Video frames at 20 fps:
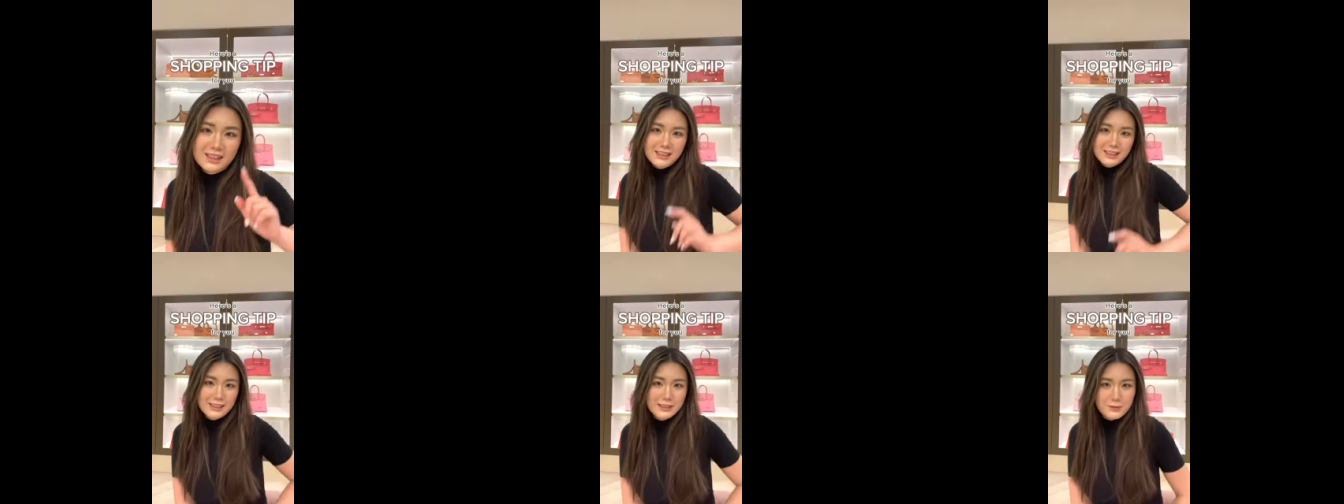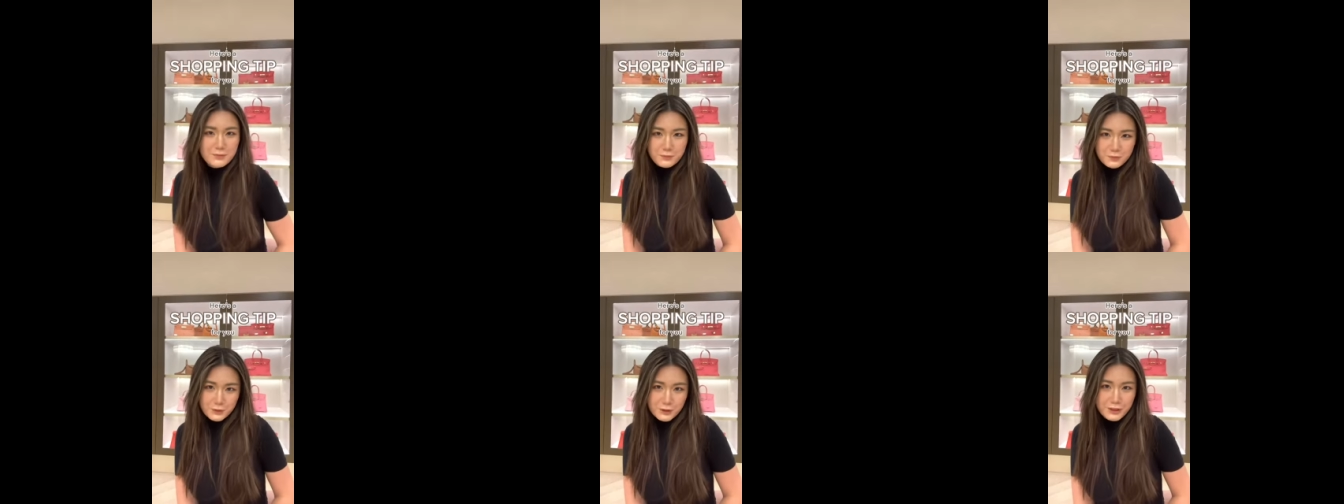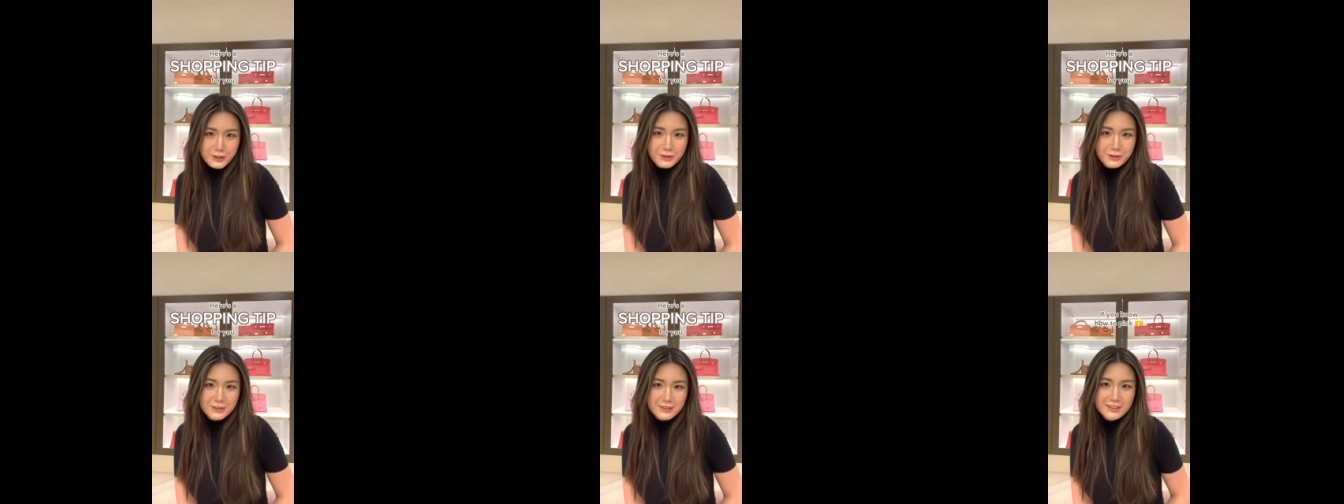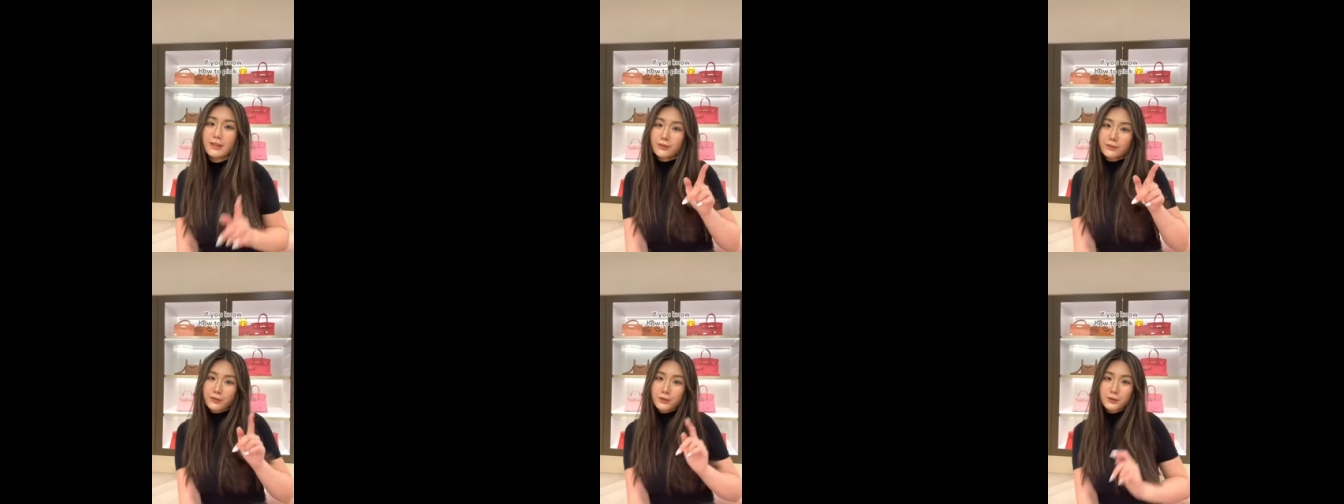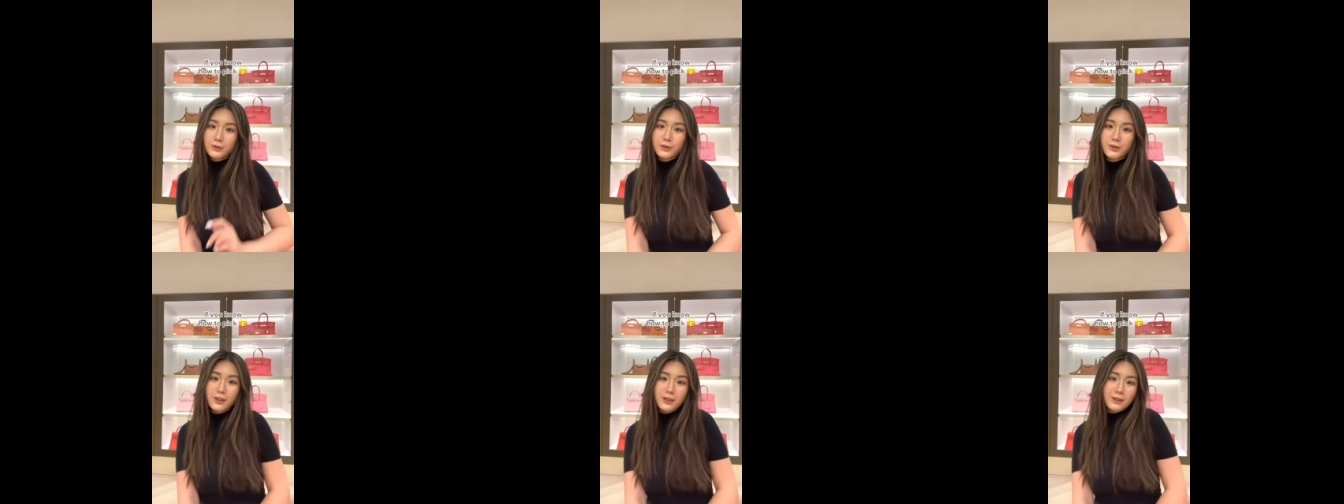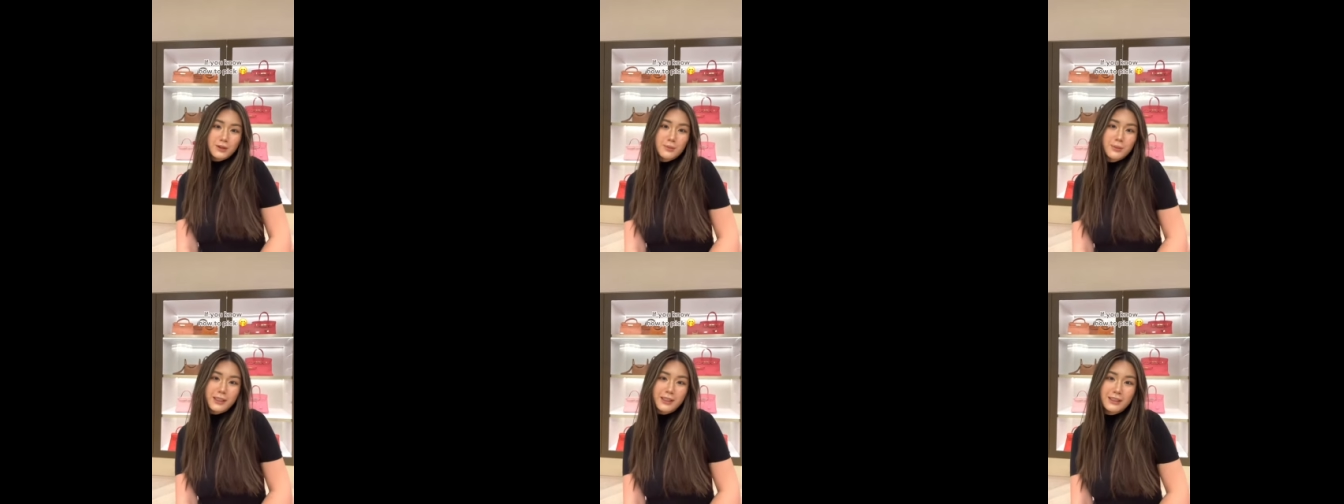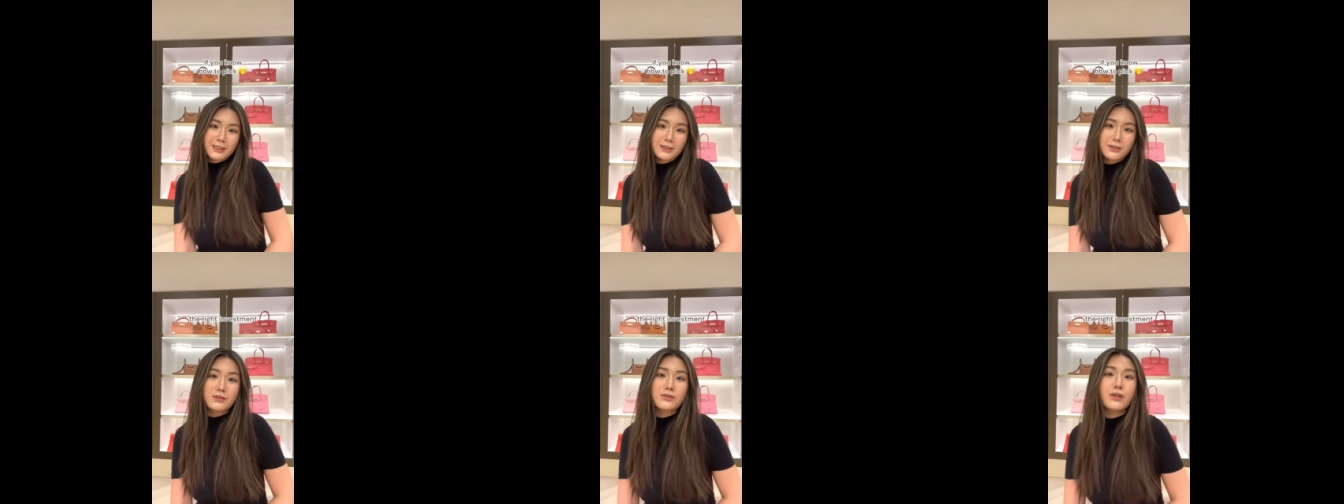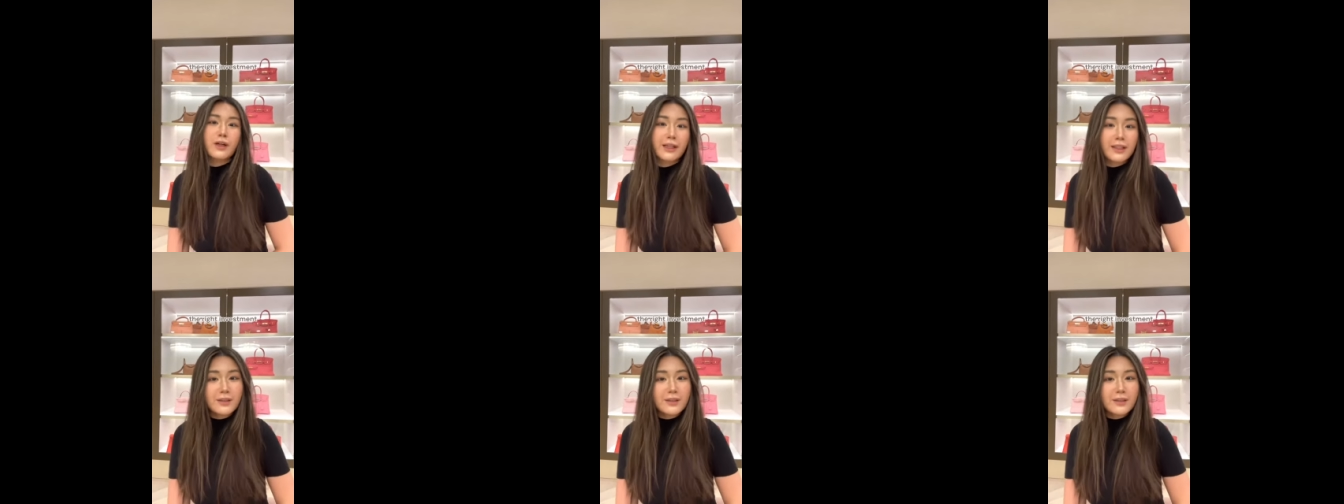a tip for you. If you know how to make the right